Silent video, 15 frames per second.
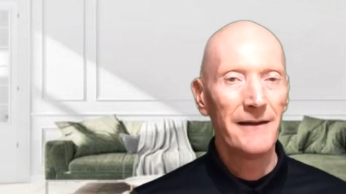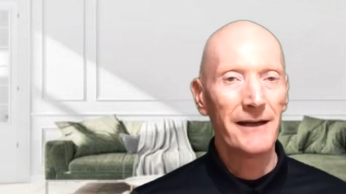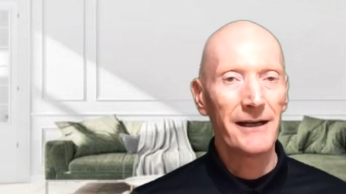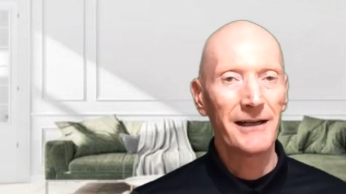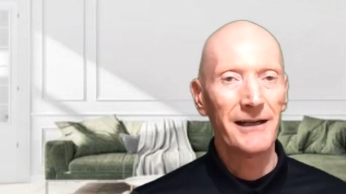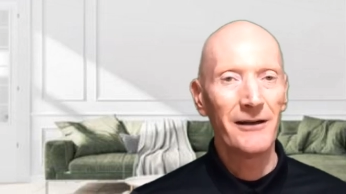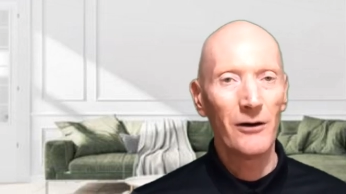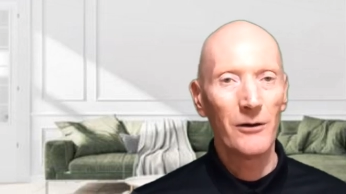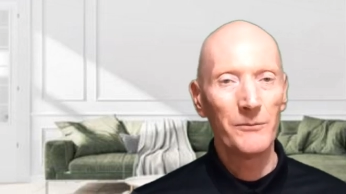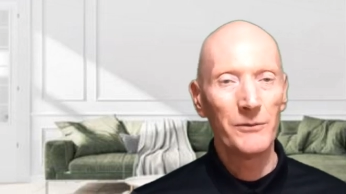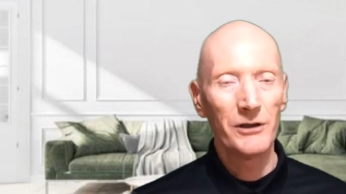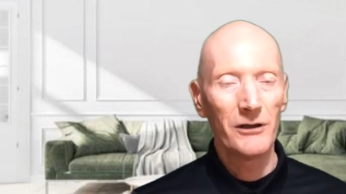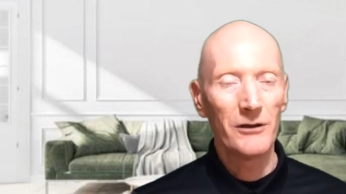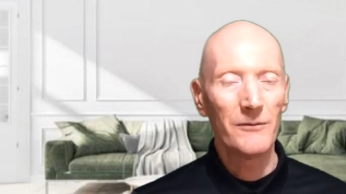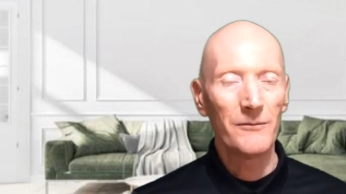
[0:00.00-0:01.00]
They can help,
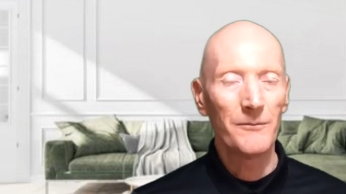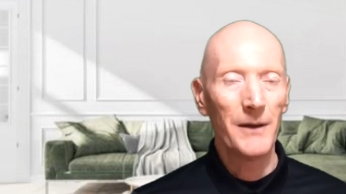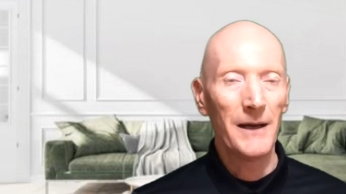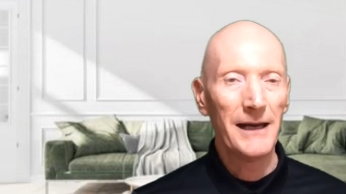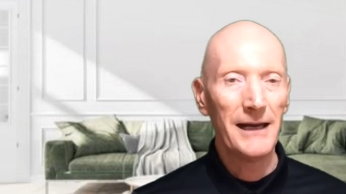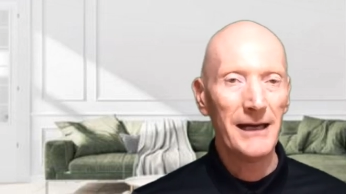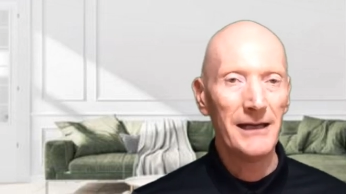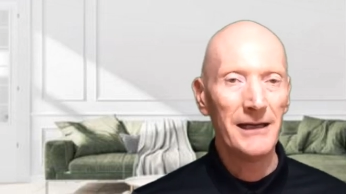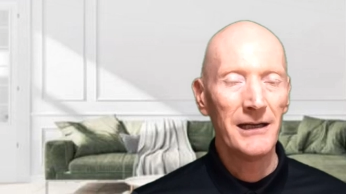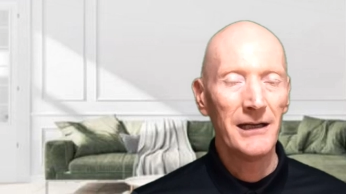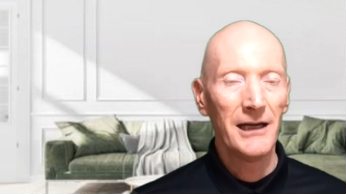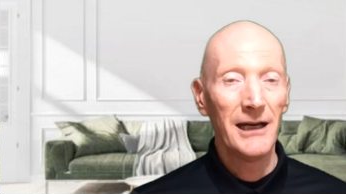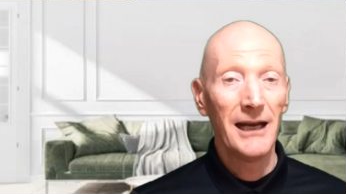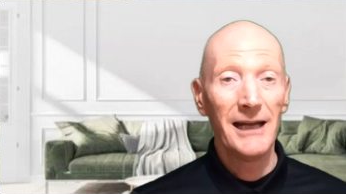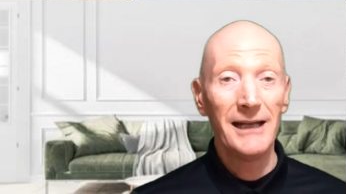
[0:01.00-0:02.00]
pay,
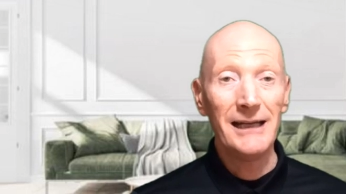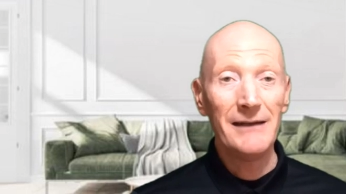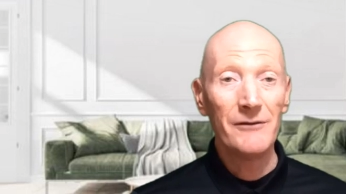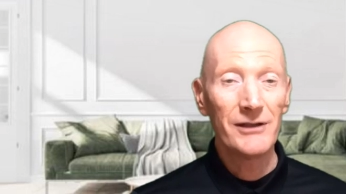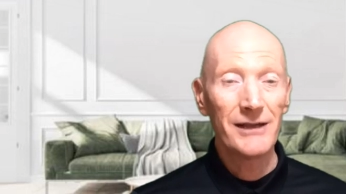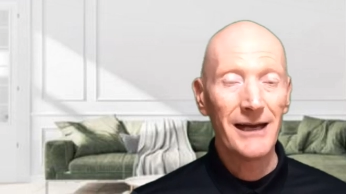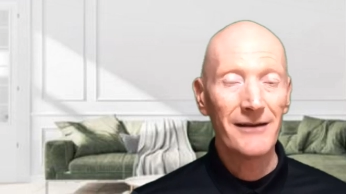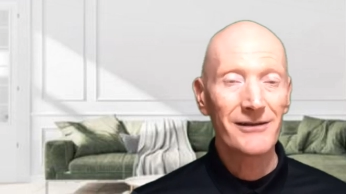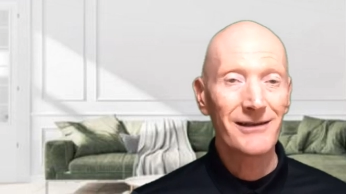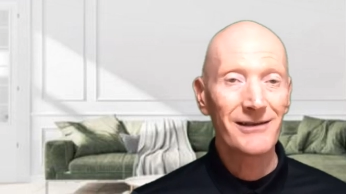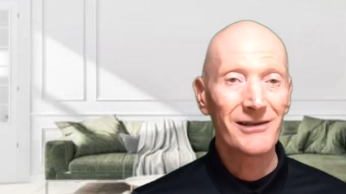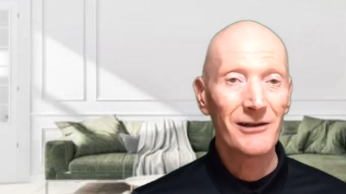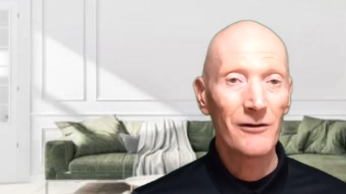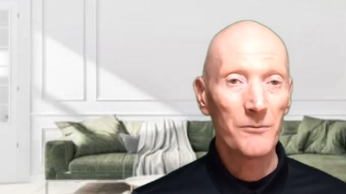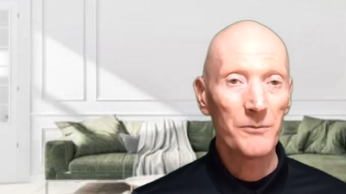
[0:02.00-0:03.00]
and even down to
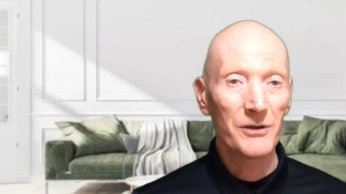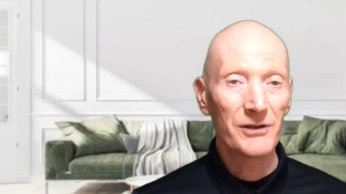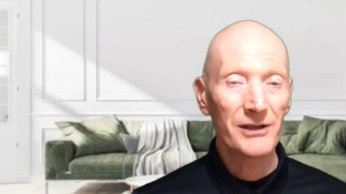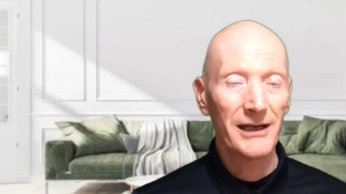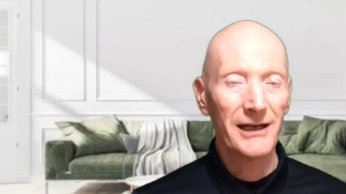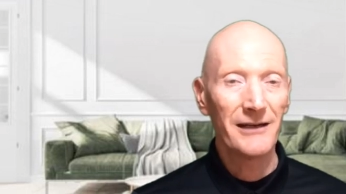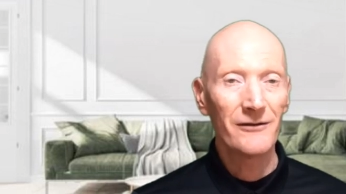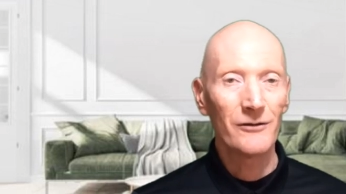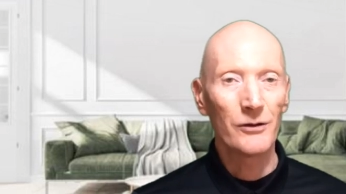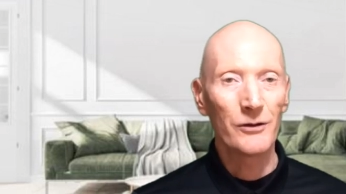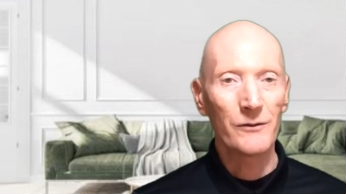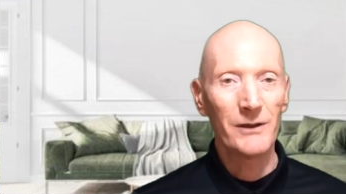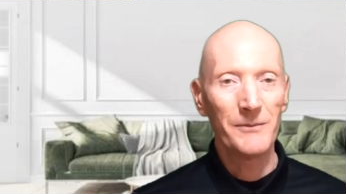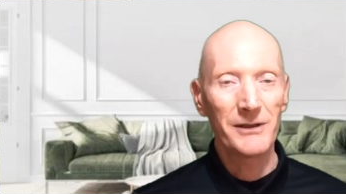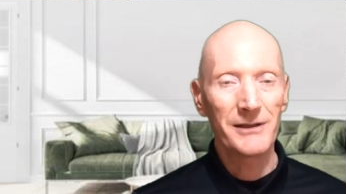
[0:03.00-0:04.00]
0% or
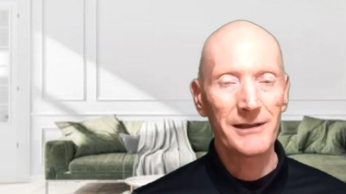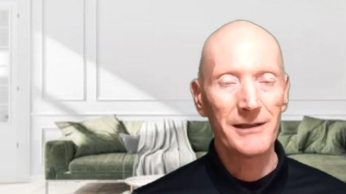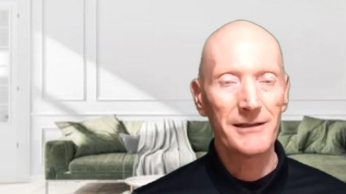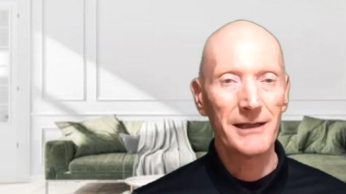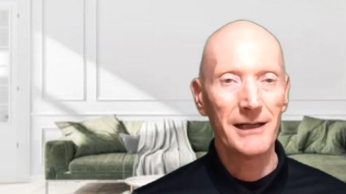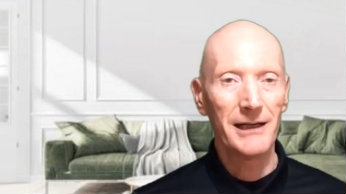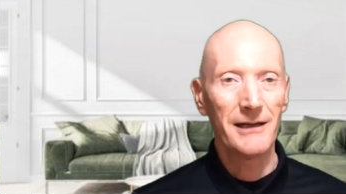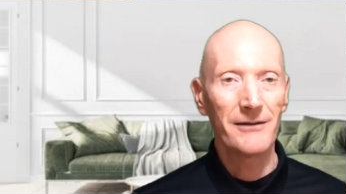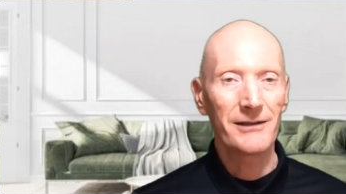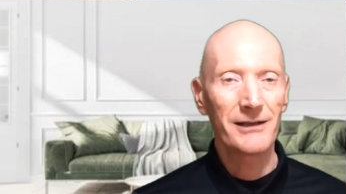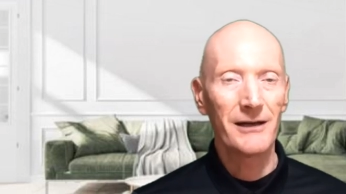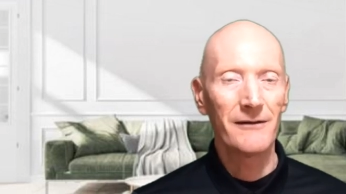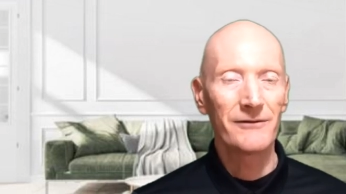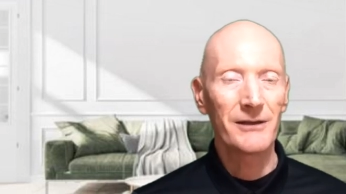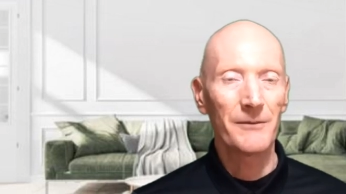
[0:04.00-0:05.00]
3% downs
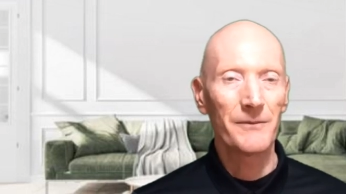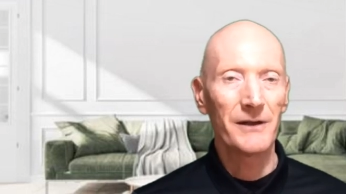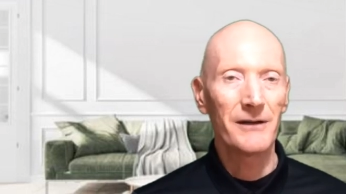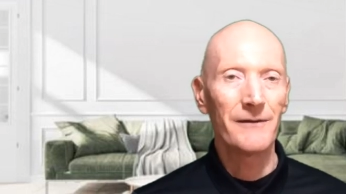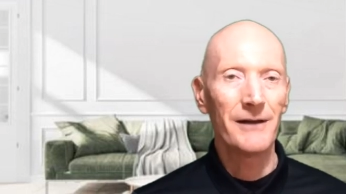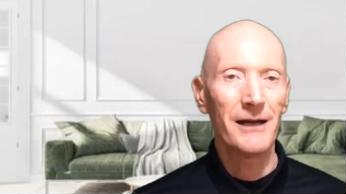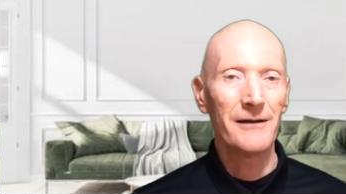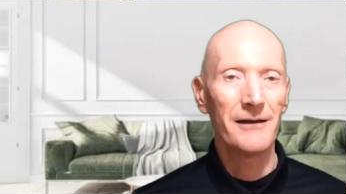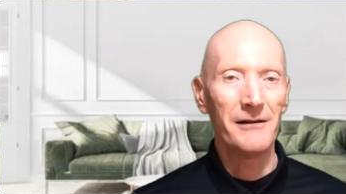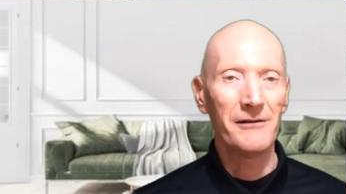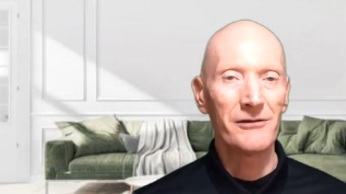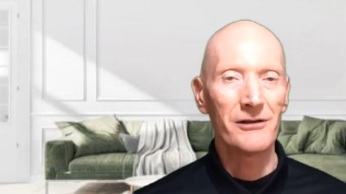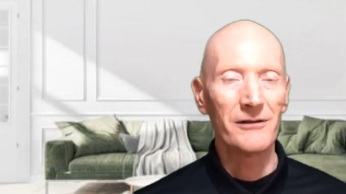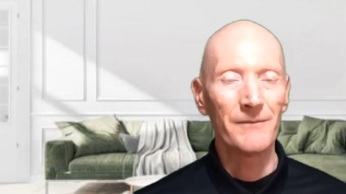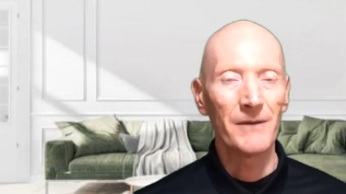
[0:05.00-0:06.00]
of something of that
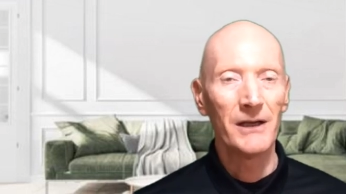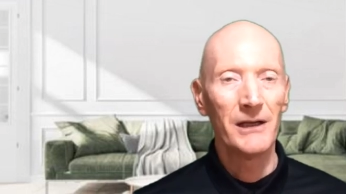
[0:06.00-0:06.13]
nature.